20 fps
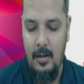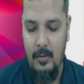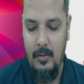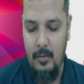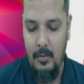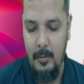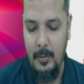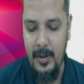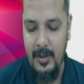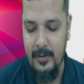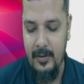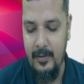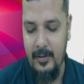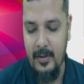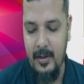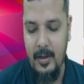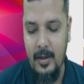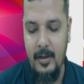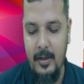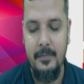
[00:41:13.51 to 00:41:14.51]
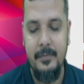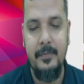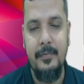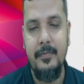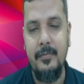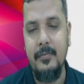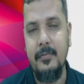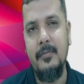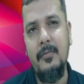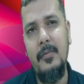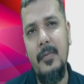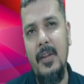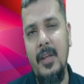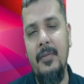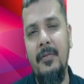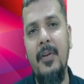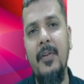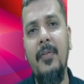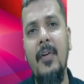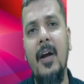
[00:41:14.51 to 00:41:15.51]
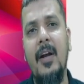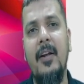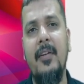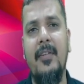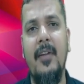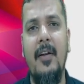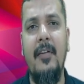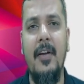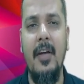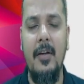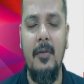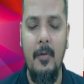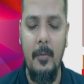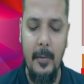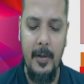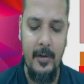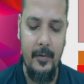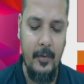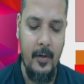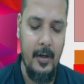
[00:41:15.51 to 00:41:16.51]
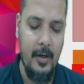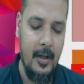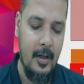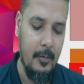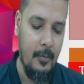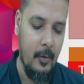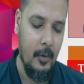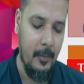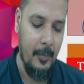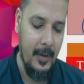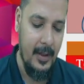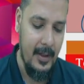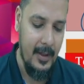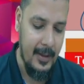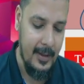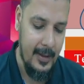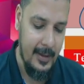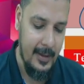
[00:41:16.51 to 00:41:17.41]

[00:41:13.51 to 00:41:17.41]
women's FIFA Under 17 Women's World Cup would be